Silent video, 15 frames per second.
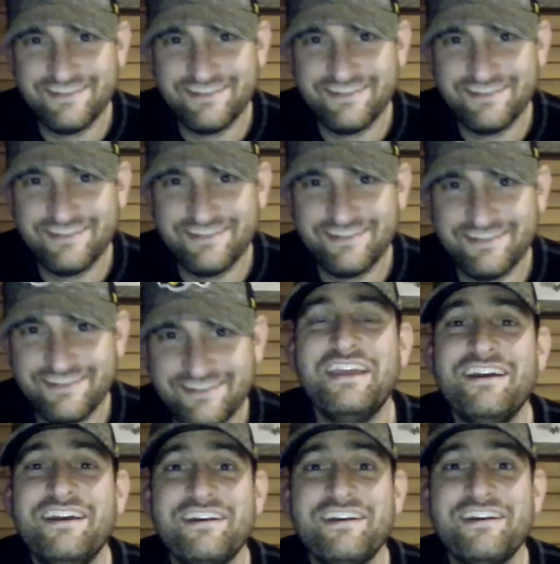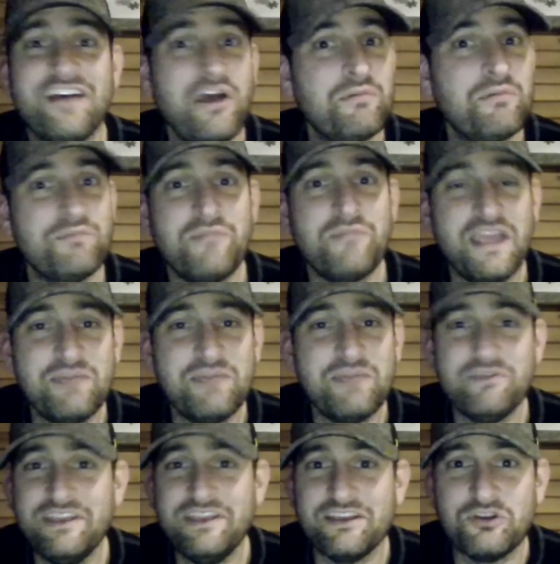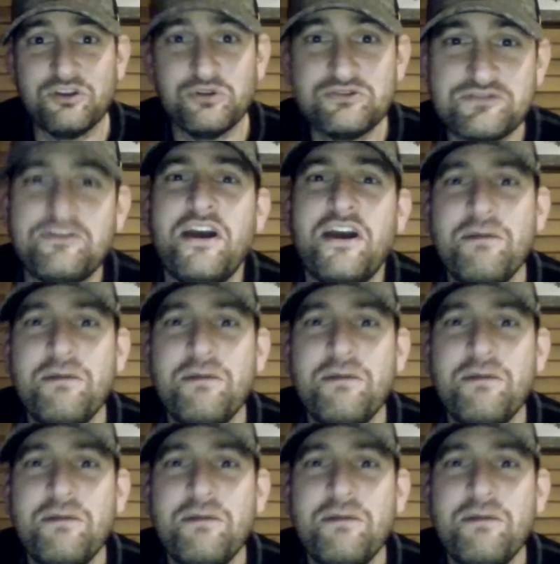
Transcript: No. Yeah, I mean, maybe. Goose problem,